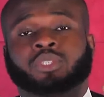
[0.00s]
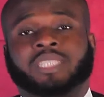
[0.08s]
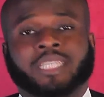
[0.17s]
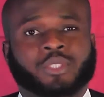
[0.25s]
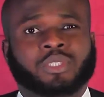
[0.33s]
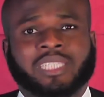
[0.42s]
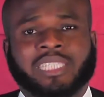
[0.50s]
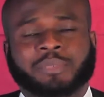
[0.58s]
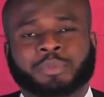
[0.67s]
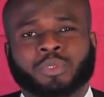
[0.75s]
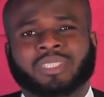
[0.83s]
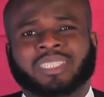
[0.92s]
settle
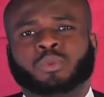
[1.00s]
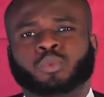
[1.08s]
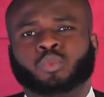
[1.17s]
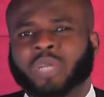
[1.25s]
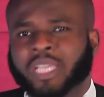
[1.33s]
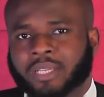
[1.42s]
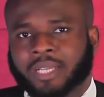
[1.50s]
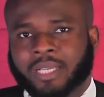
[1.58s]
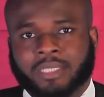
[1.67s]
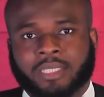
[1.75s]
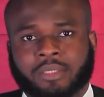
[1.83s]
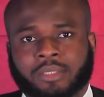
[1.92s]
disputes the way you
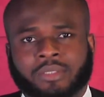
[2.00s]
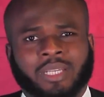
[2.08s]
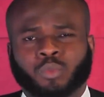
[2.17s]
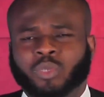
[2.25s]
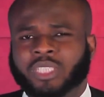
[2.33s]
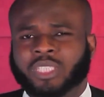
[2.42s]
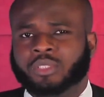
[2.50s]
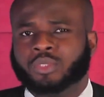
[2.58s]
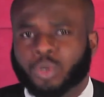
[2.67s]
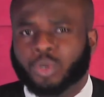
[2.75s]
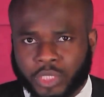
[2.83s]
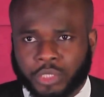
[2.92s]
can settle them with
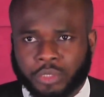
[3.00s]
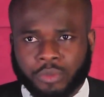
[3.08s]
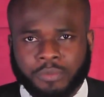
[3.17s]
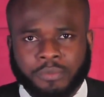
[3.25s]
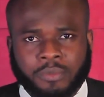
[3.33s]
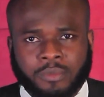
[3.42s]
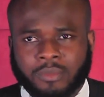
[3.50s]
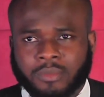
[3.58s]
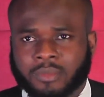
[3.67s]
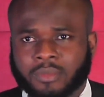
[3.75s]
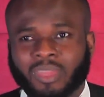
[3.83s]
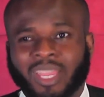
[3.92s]
no issue.
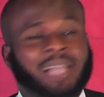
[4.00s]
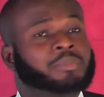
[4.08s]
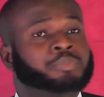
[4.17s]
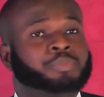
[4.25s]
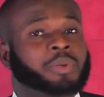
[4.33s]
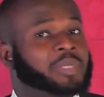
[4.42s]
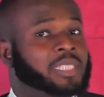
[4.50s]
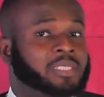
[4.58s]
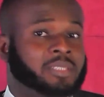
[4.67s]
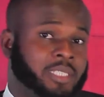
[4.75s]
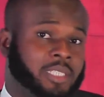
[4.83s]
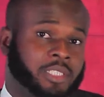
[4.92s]
And property
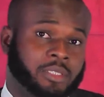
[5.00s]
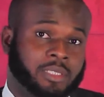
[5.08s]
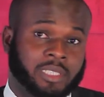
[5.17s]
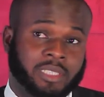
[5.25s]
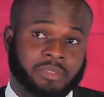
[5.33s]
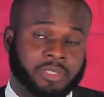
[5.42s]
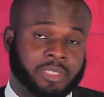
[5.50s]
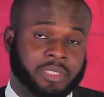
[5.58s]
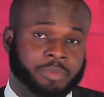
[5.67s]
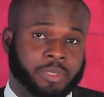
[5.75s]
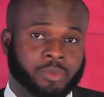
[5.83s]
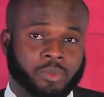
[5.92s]
transaction is a very
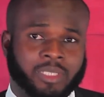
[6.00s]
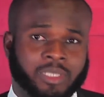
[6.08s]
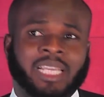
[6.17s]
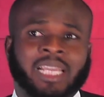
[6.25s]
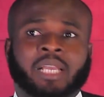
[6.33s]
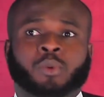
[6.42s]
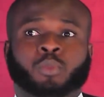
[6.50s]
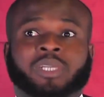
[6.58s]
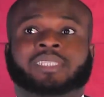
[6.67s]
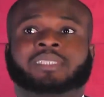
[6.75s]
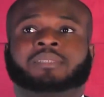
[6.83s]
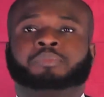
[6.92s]
big one
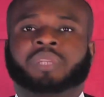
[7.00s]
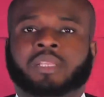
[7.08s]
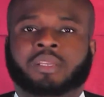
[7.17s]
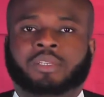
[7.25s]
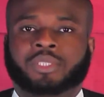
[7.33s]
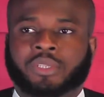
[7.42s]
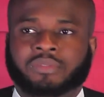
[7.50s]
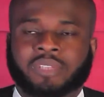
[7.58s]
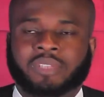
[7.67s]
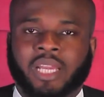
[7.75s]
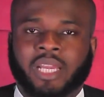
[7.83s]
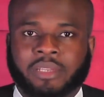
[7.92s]
with millions of
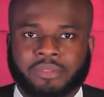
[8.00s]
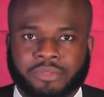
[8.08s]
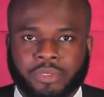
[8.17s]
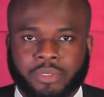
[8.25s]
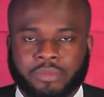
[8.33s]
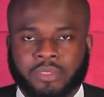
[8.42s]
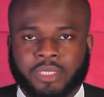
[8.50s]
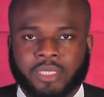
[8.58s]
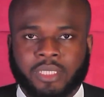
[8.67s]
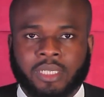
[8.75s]
naira involved.